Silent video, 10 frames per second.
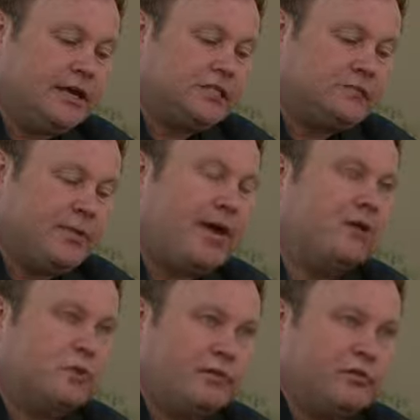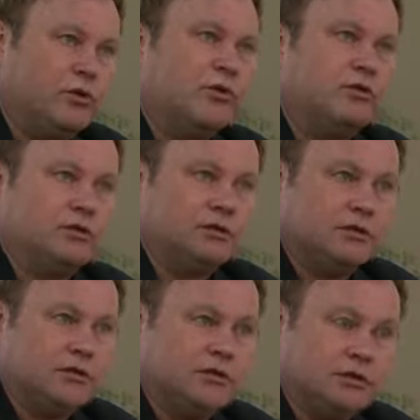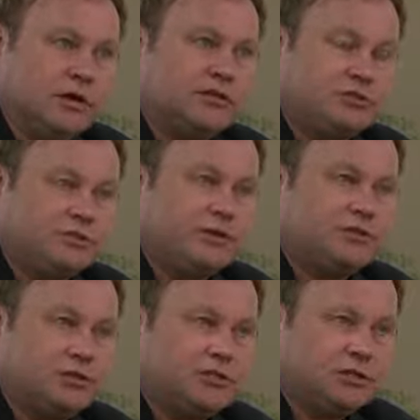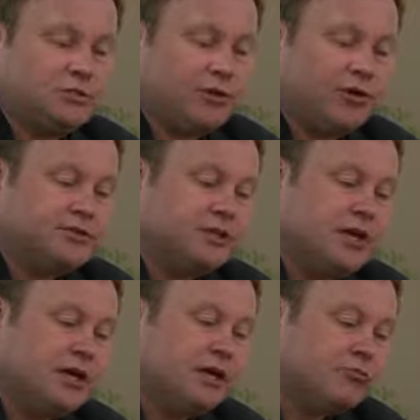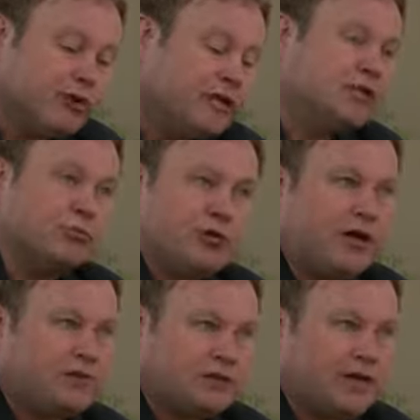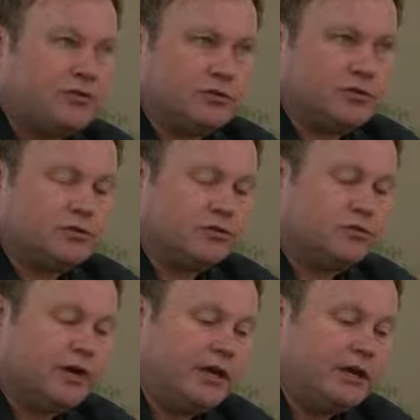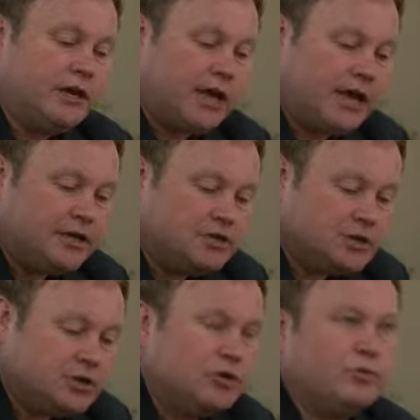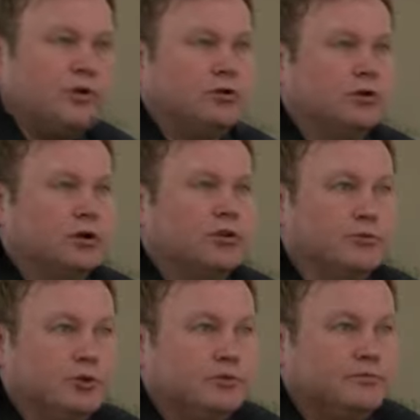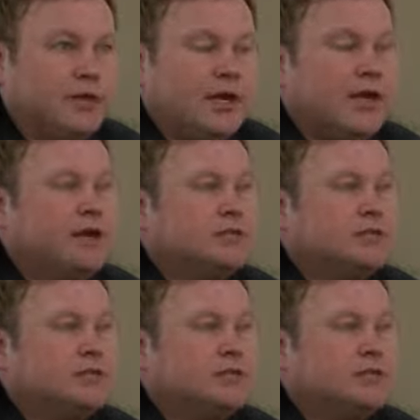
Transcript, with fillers: expand what we've learned in the International Space Station experience, bring in the private sector in a true way, and show that we can do it on the moon. And